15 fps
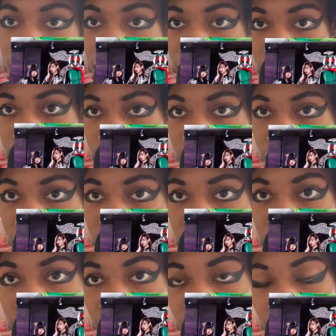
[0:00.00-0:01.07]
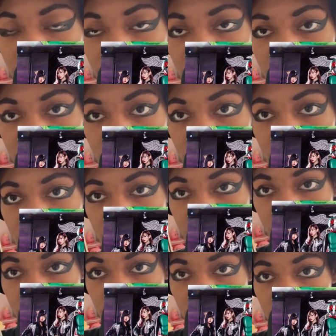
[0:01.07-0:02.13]
pleased by it. There's the
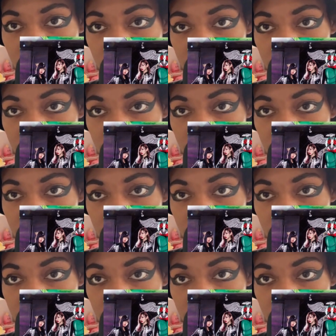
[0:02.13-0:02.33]
the